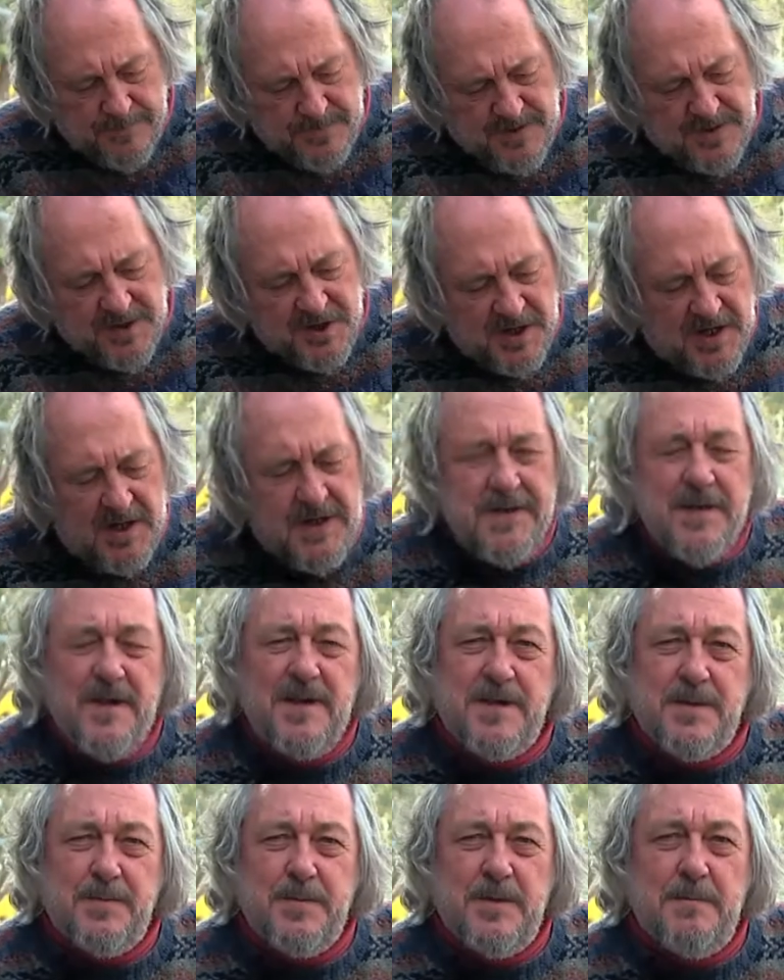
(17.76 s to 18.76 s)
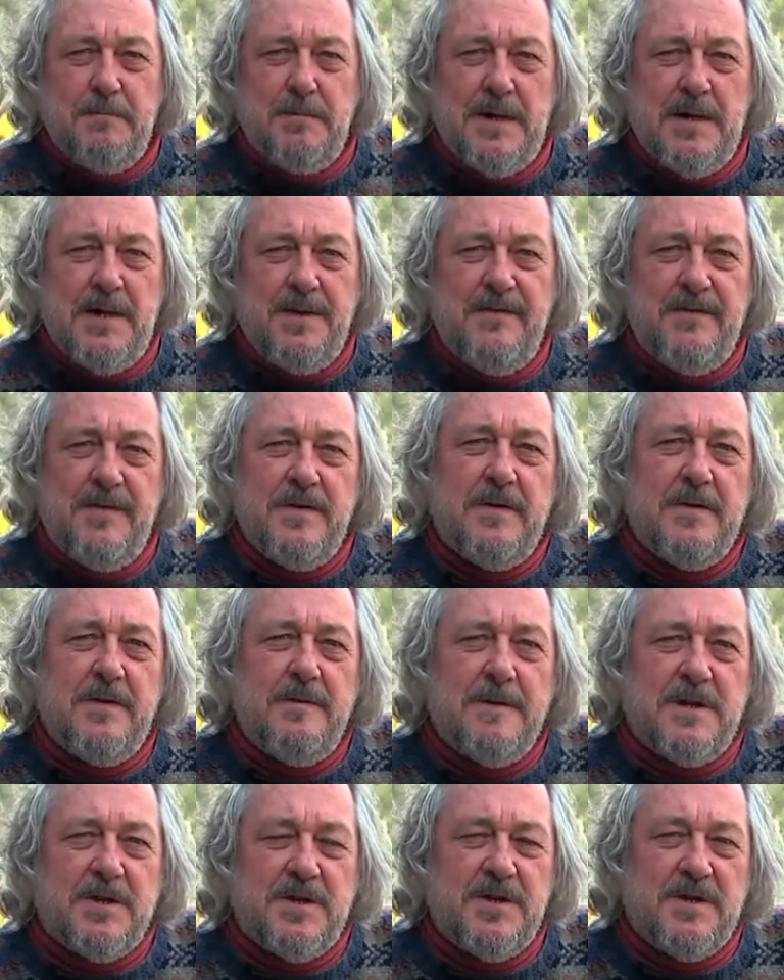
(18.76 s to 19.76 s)
This Chardonnay has been made
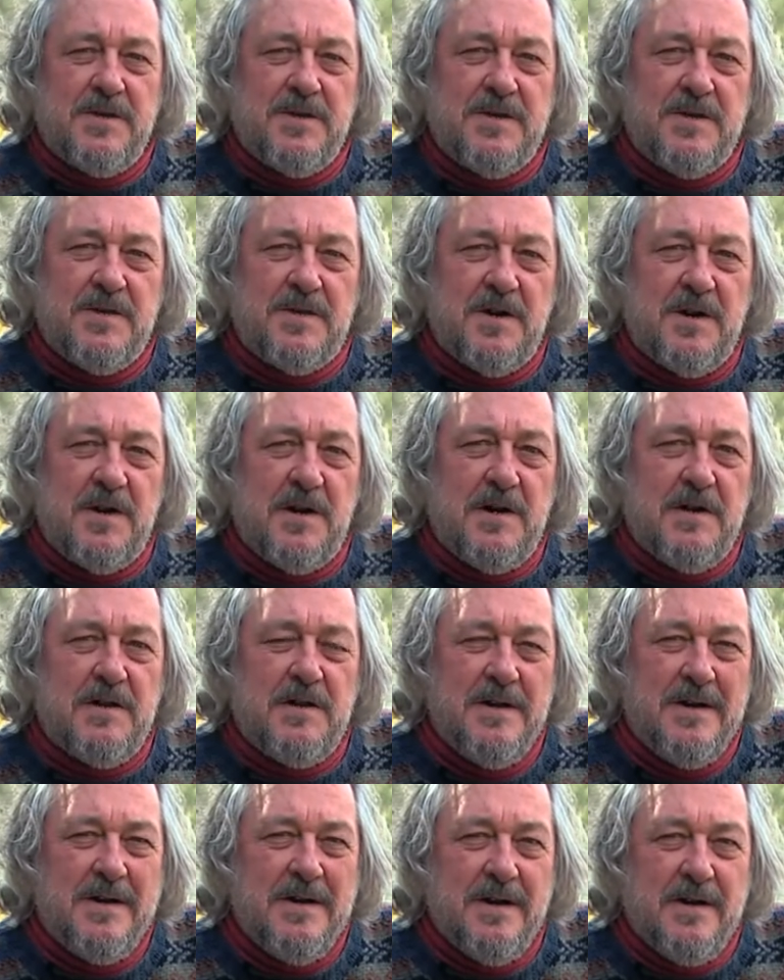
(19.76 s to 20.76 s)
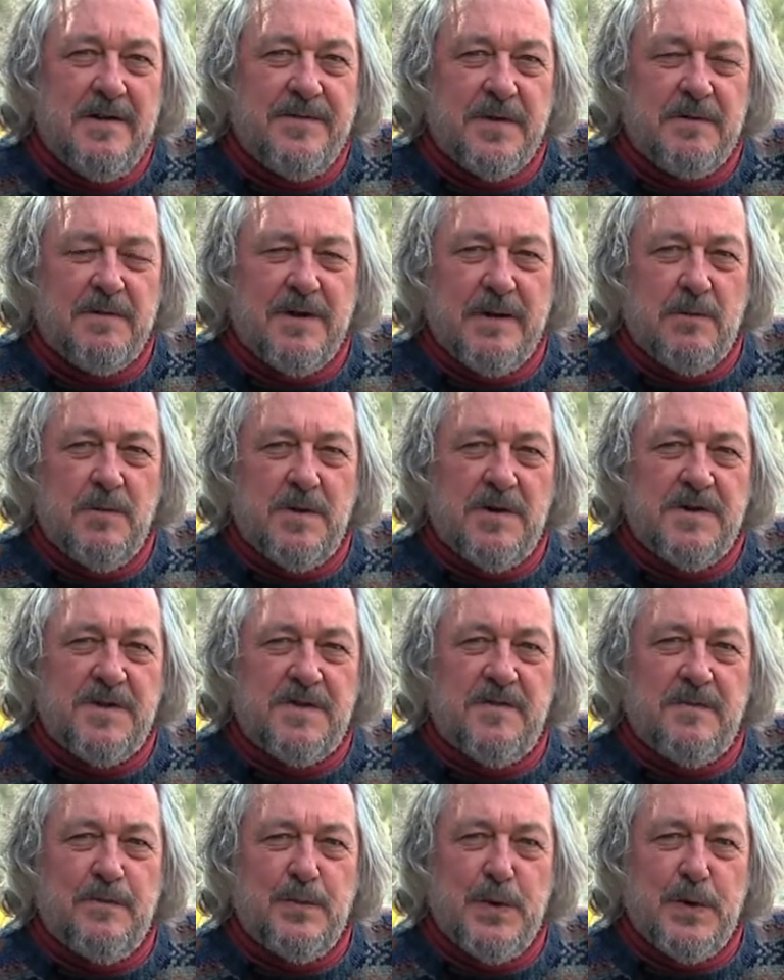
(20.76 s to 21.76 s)
very much in the style of the Great
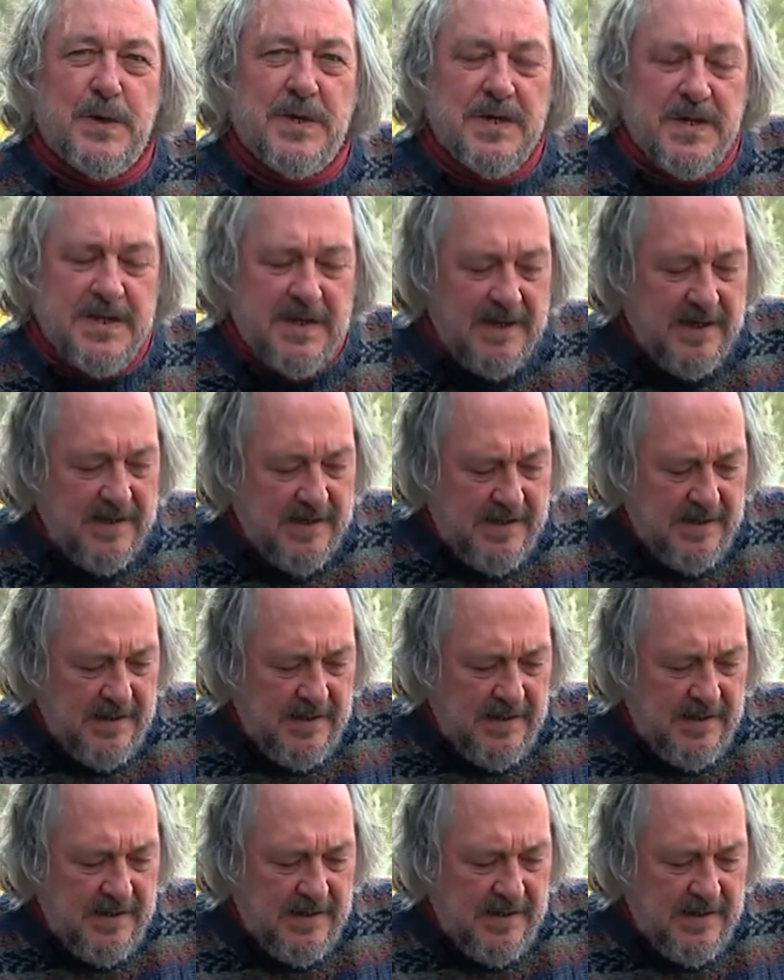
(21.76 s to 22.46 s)
Whites of Burgundy,